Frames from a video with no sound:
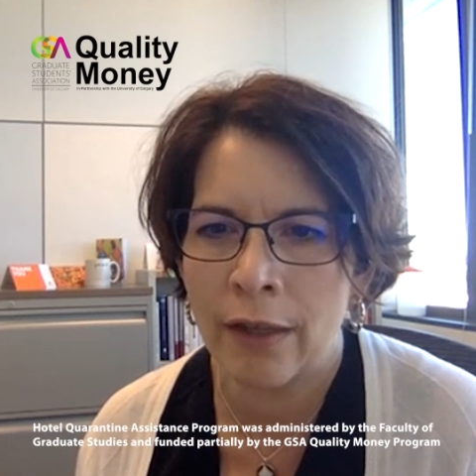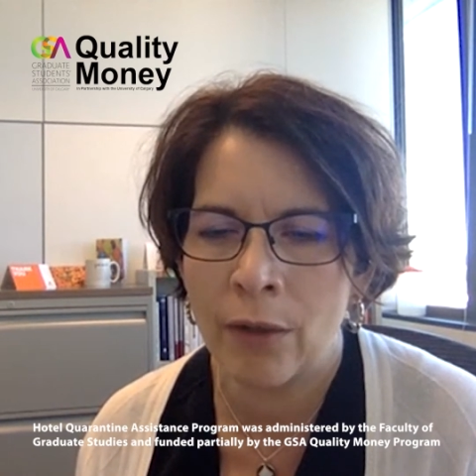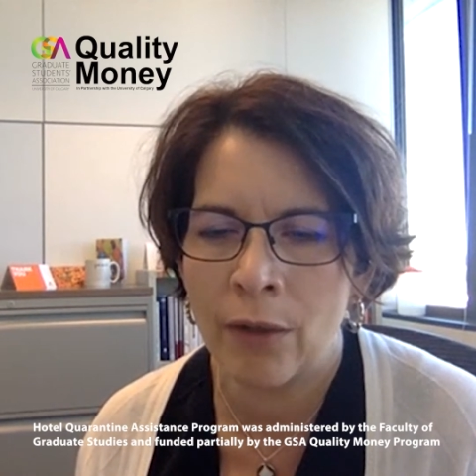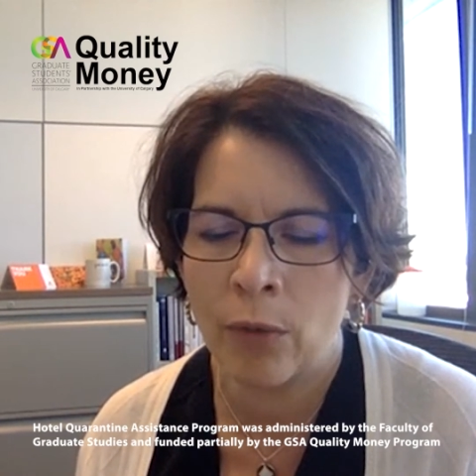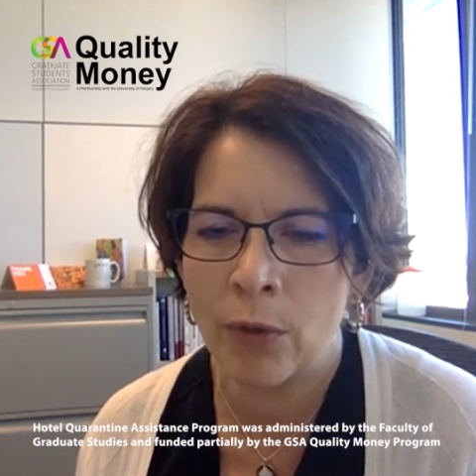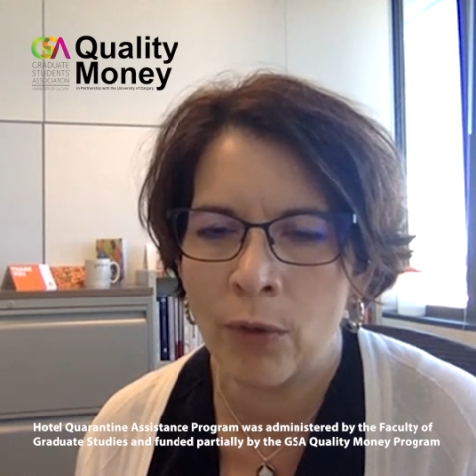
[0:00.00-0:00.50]

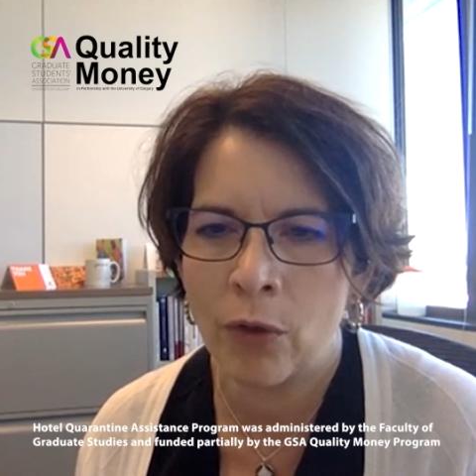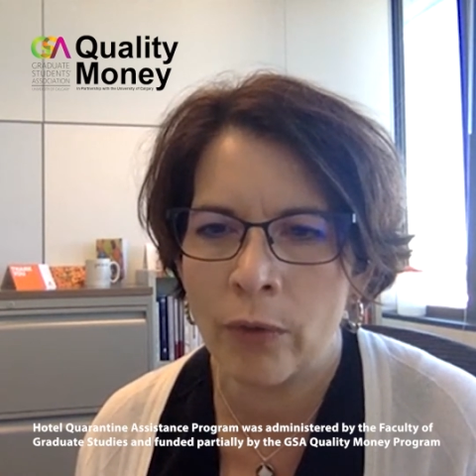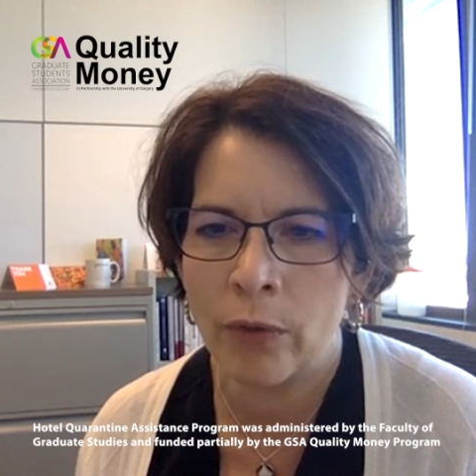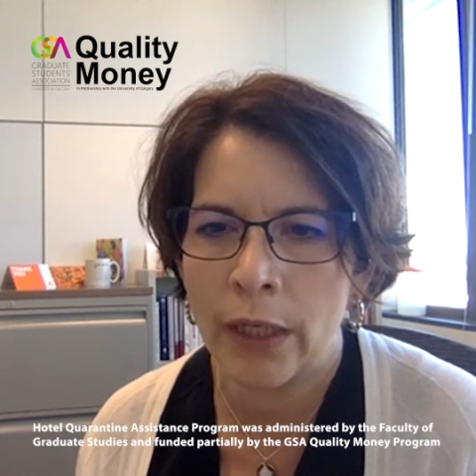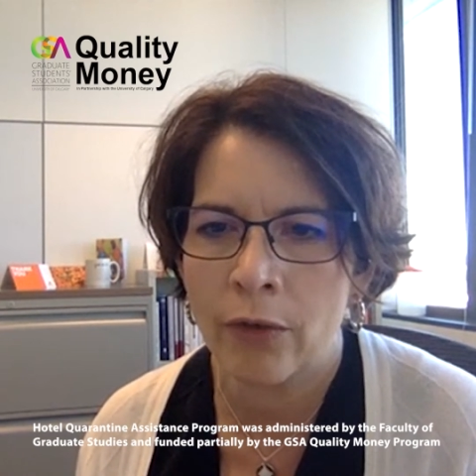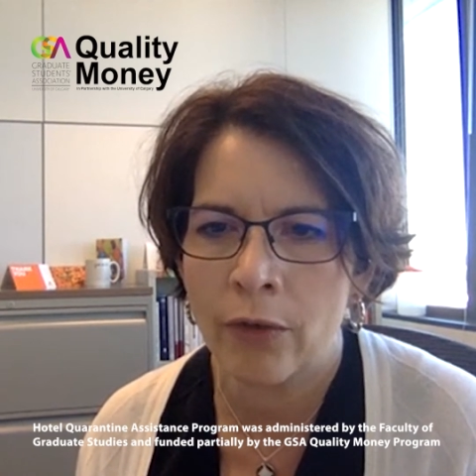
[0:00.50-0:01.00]
and that we would
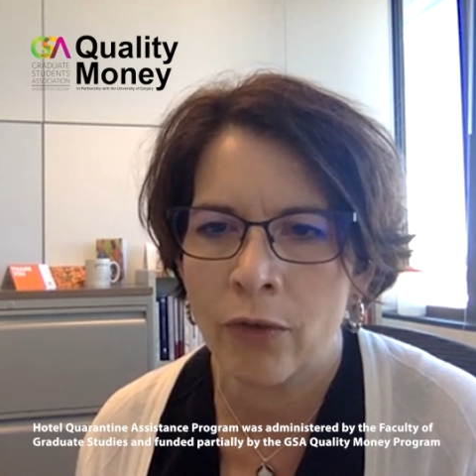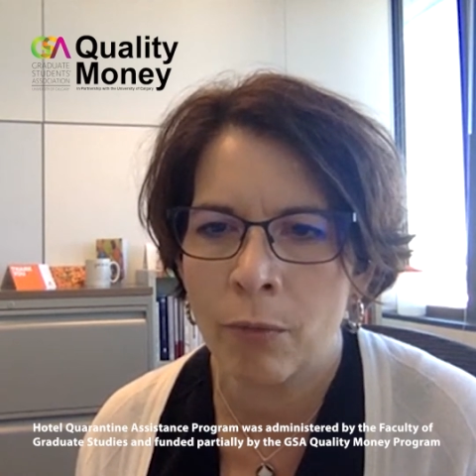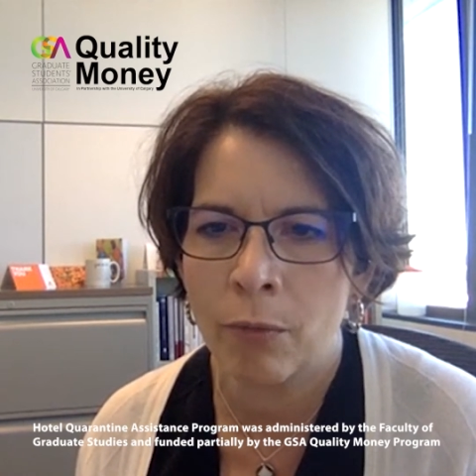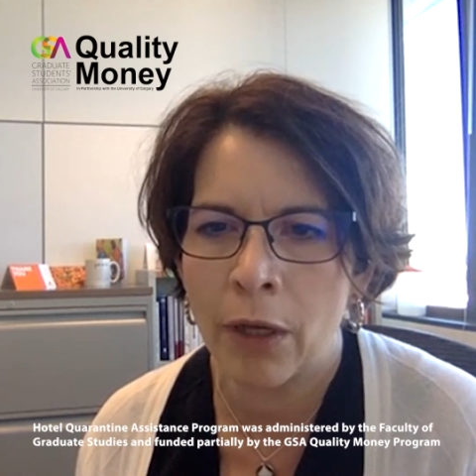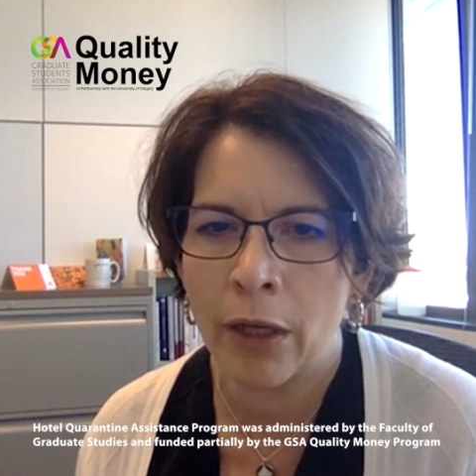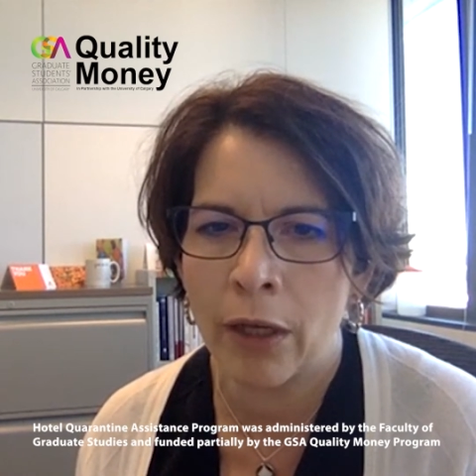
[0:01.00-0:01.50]
go the
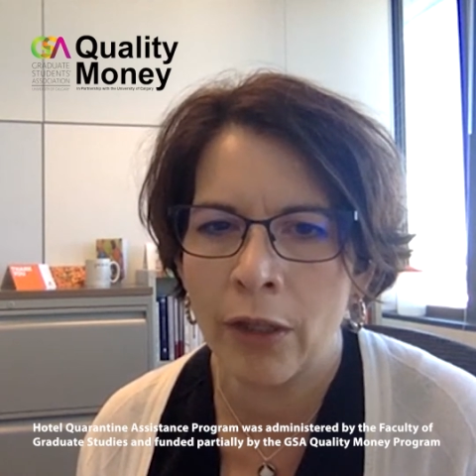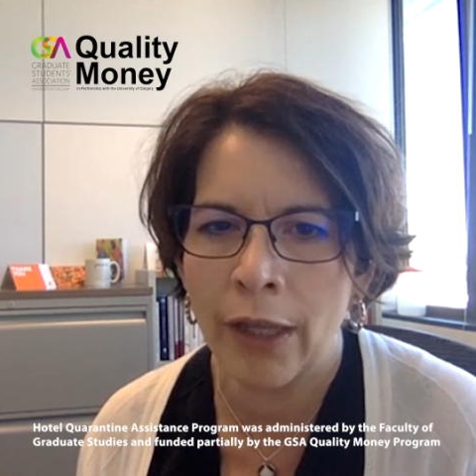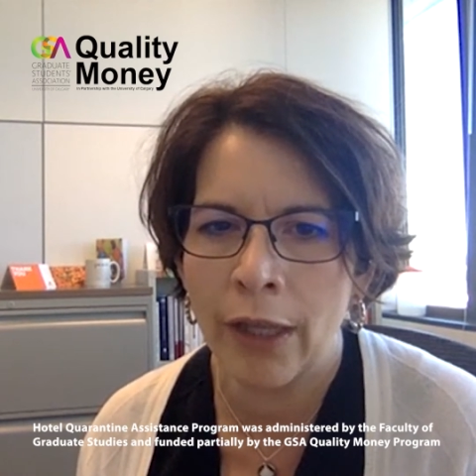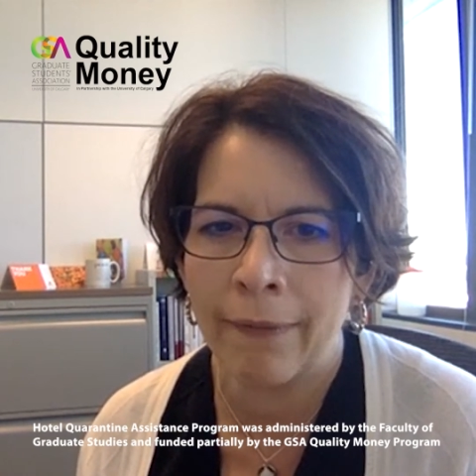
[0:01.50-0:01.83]
extra mile,